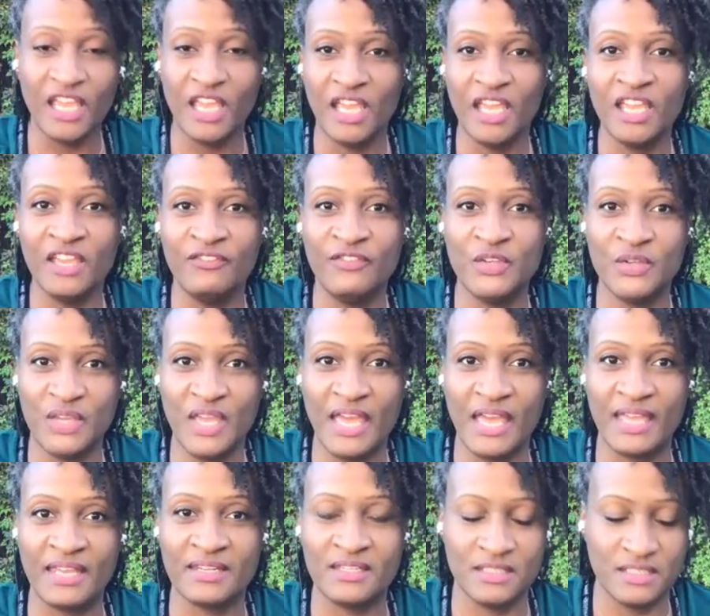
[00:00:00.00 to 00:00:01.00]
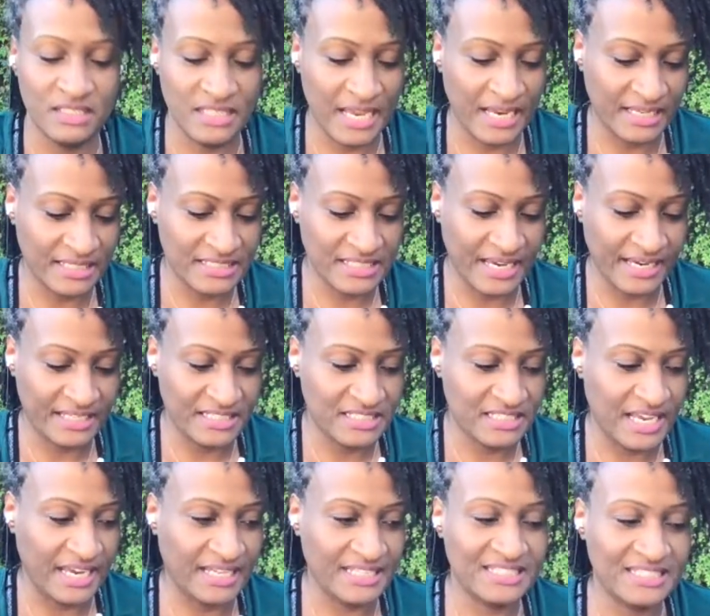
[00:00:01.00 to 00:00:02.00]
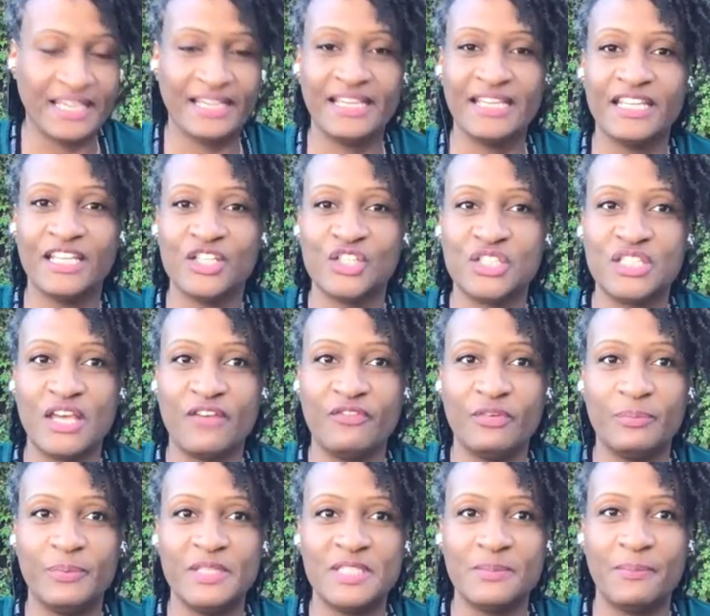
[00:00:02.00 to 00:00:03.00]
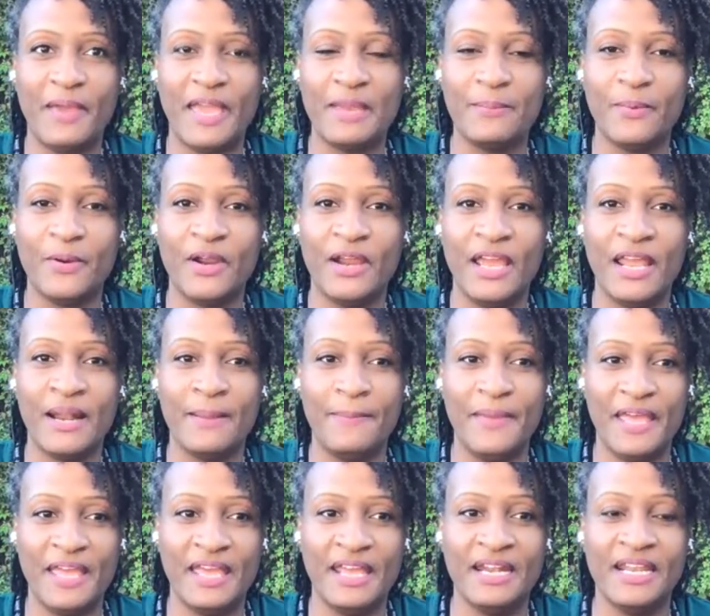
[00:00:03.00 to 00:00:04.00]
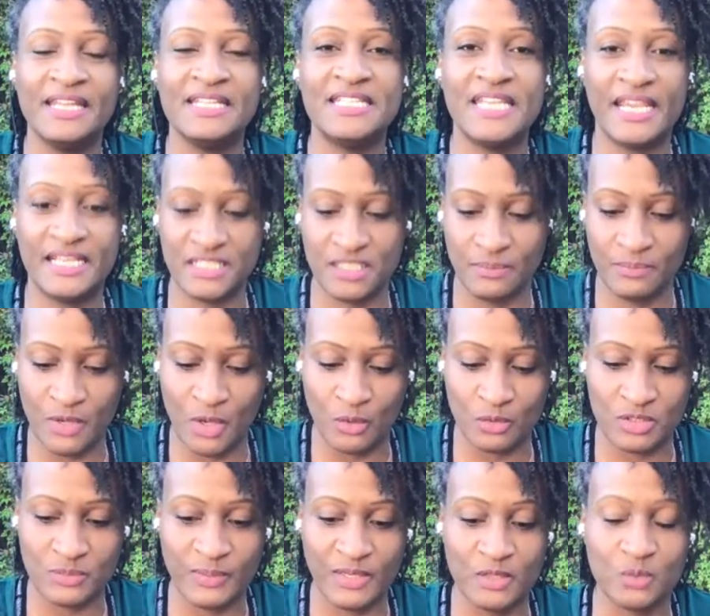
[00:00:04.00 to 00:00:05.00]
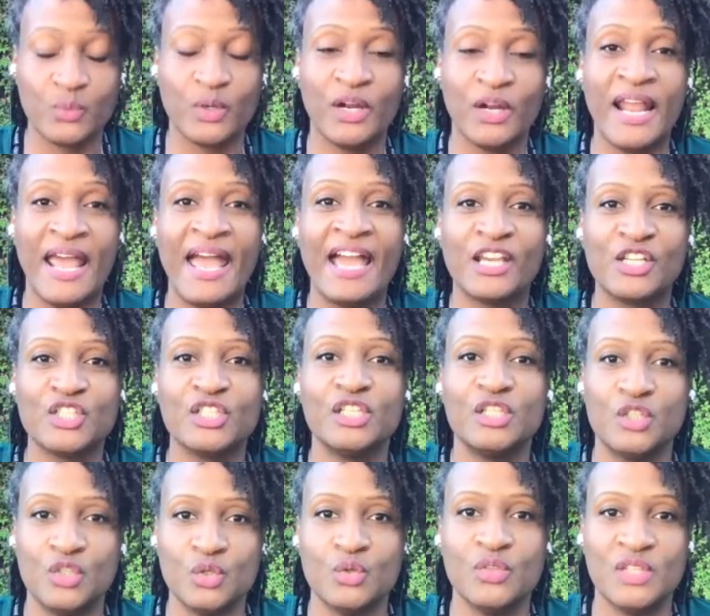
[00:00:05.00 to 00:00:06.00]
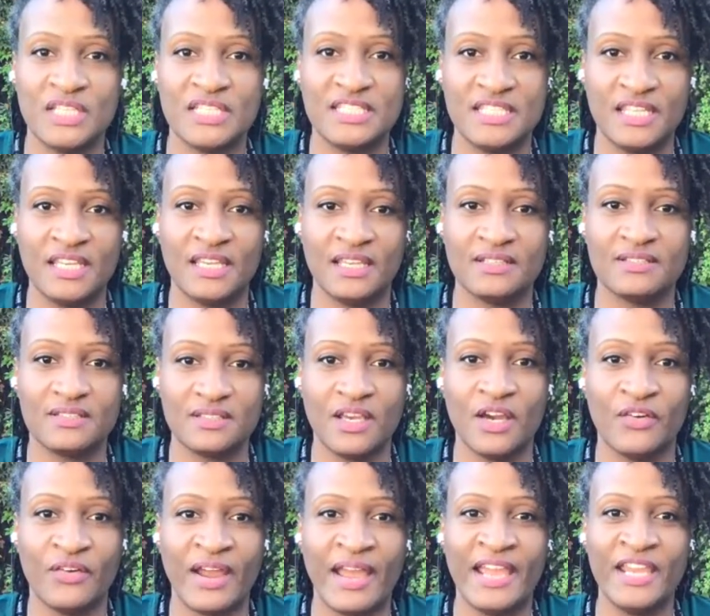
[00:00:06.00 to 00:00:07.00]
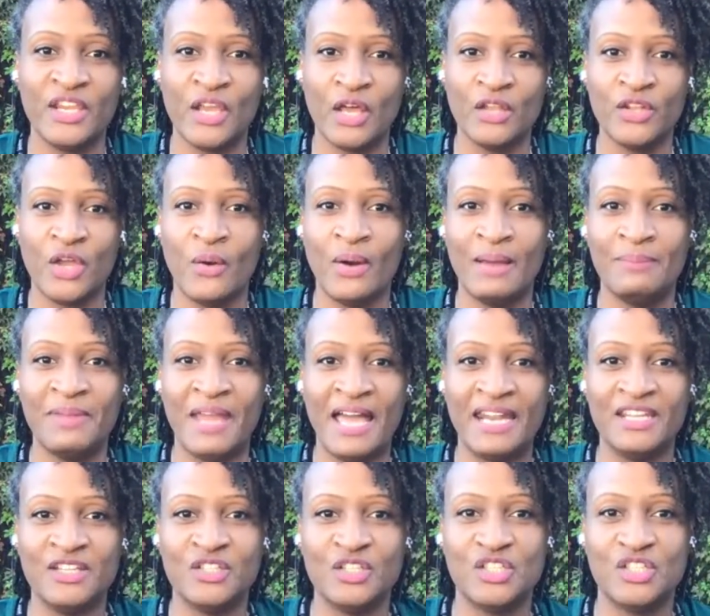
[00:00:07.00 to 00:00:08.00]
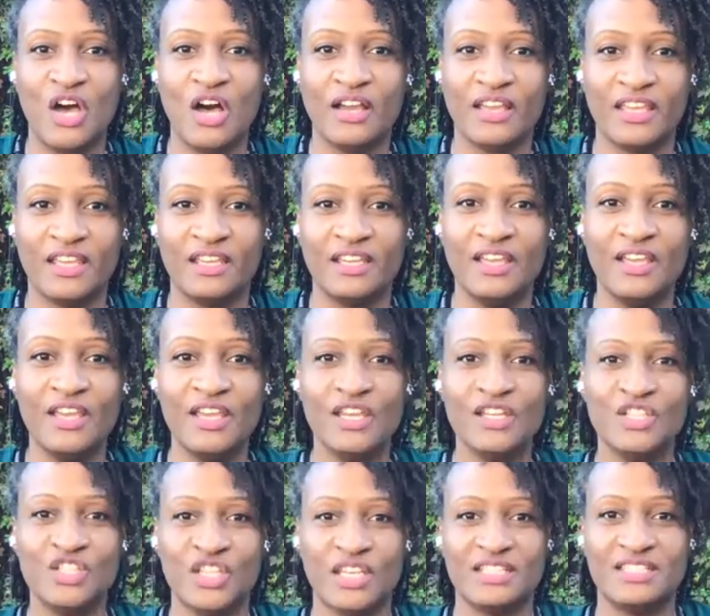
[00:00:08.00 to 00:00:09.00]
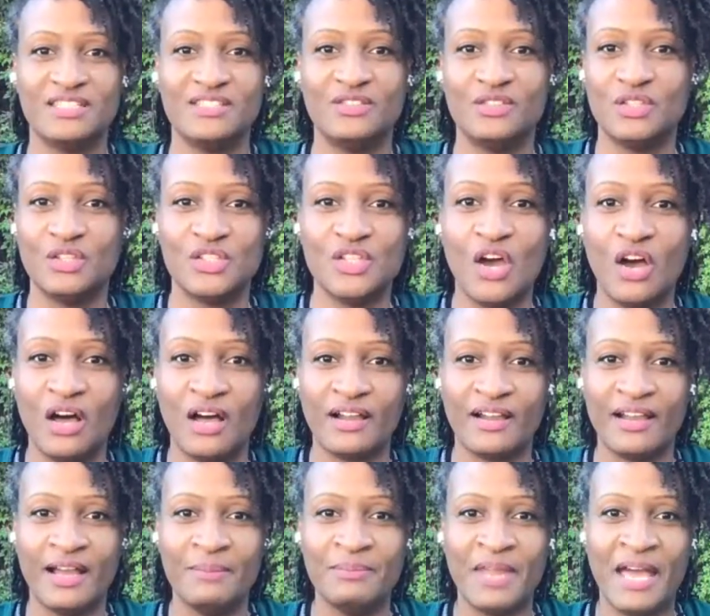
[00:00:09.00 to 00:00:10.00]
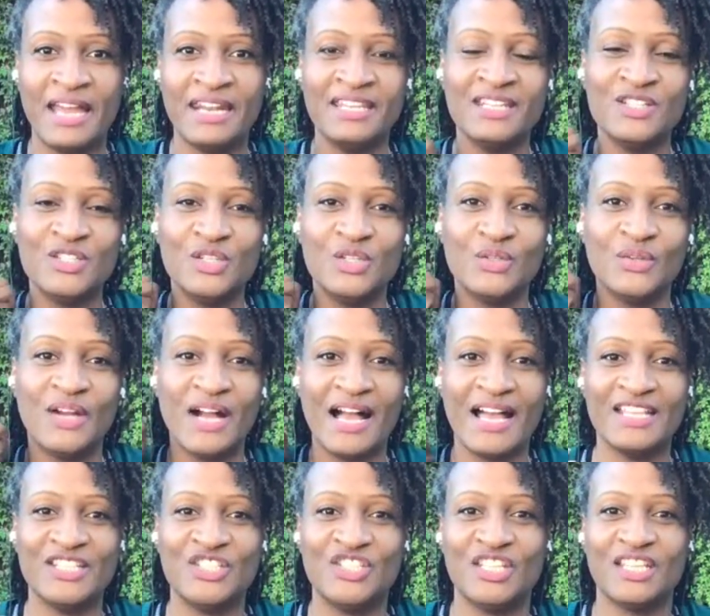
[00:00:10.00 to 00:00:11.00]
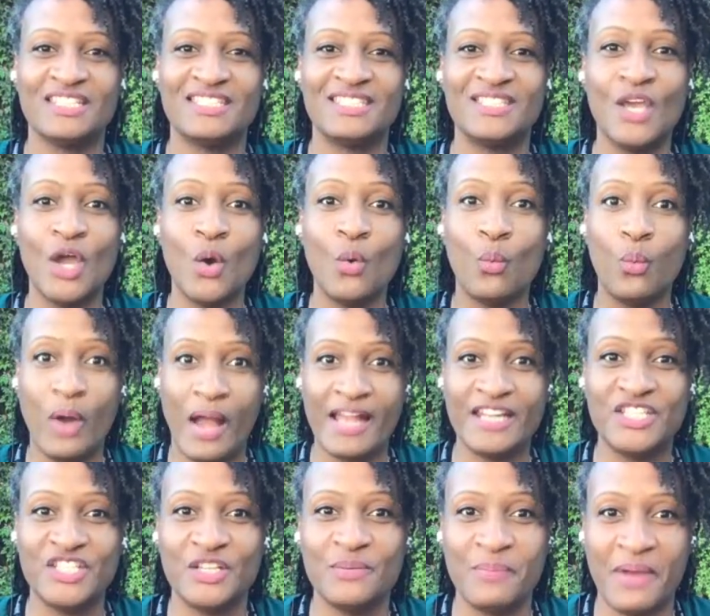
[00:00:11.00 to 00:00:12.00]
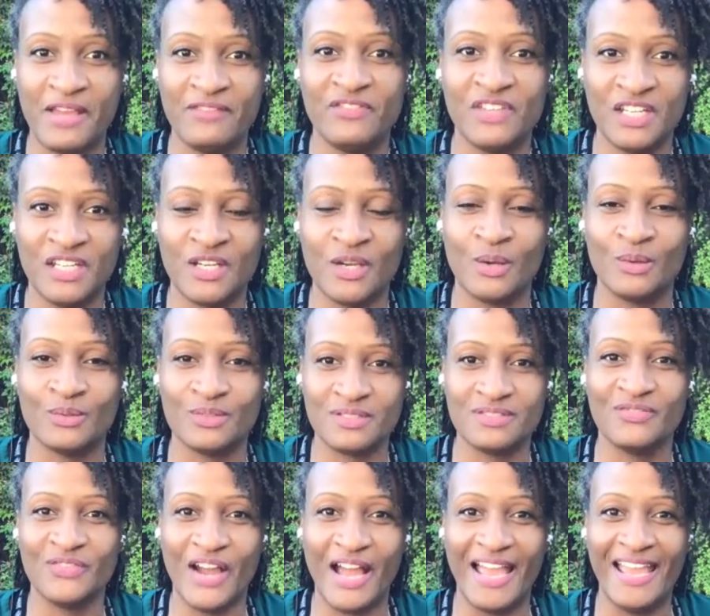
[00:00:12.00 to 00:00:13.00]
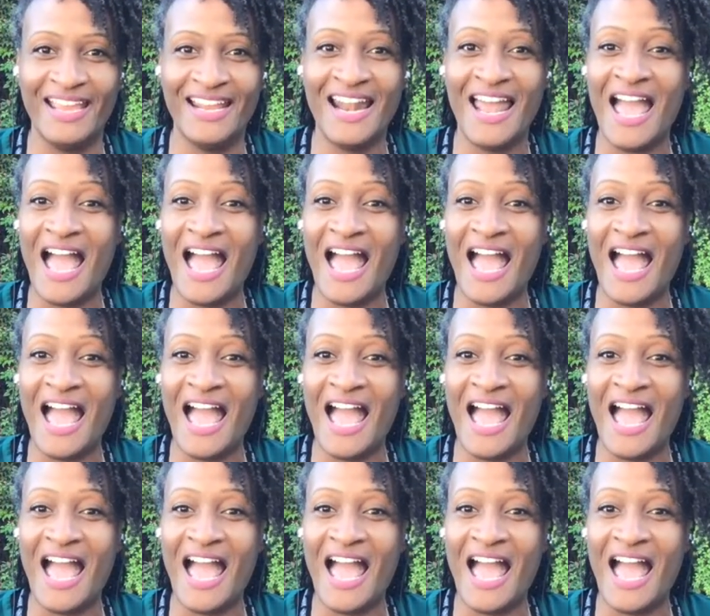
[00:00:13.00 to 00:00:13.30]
If you can, take a second, get yourself a piece of paper and a pen and take some notes because we're going to actually do these things. All right. Y'all know I'm not into talking just to talk. I'm not into you guys just watching my videos, right?